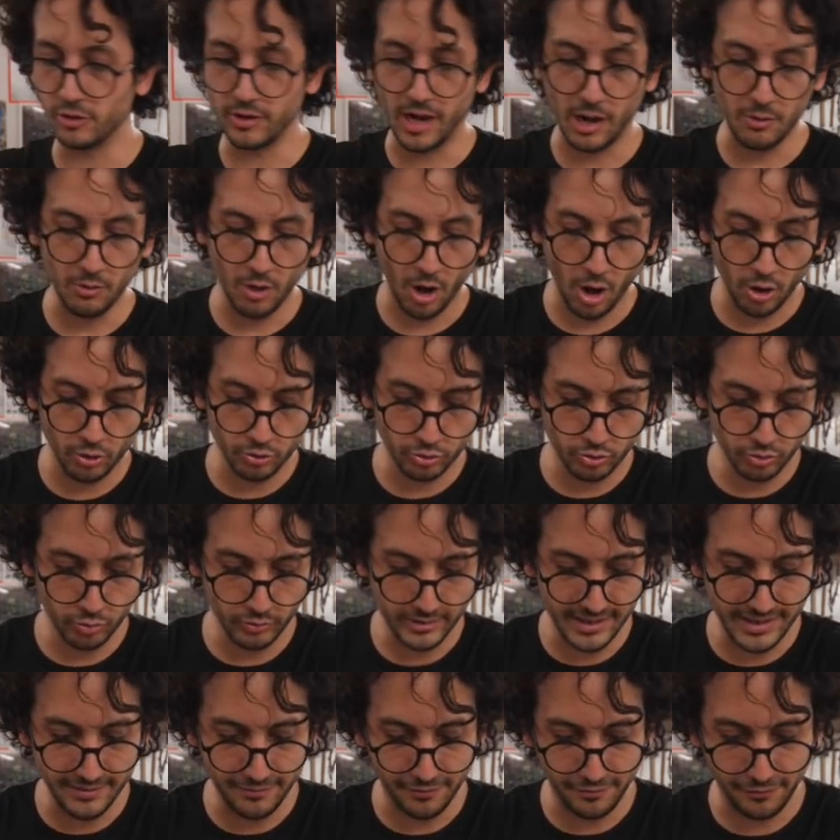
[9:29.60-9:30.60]
so now on to
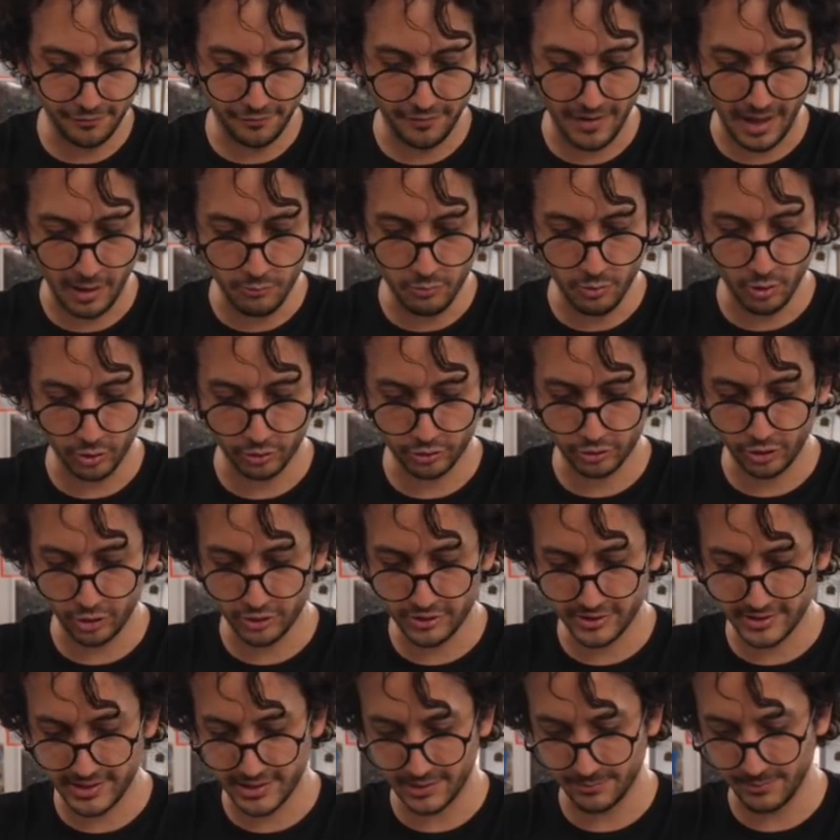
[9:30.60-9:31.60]
the flour
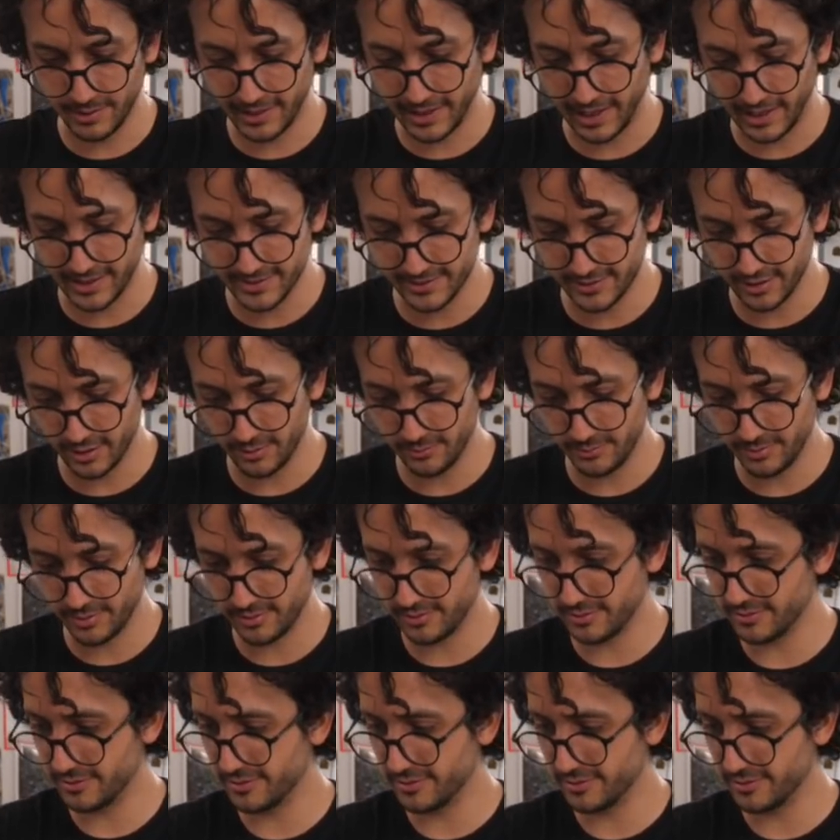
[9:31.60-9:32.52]
dusting mechanism.